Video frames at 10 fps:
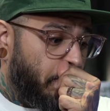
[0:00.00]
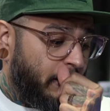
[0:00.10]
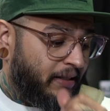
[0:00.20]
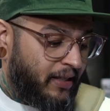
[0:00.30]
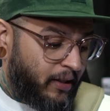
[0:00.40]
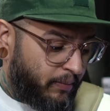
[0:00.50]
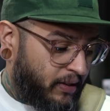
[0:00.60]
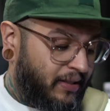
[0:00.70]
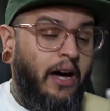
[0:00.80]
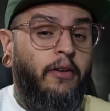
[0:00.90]
and I set up
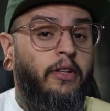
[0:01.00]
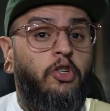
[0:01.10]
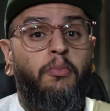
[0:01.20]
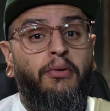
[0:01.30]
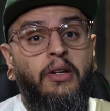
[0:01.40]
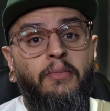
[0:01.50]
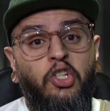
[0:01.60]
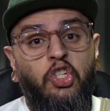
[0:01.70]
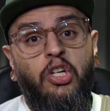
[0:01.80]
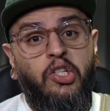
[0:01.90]
the sound that you pretty
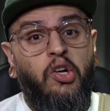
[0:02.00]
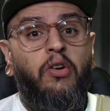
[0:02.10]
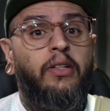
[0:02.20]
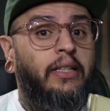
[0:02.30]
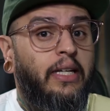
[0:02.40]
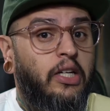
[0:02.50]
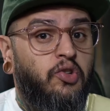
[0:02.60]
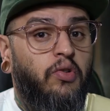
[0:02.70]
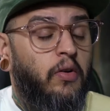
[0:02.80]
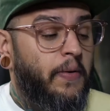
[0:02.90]
much just heard in the
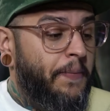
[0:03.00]
intro,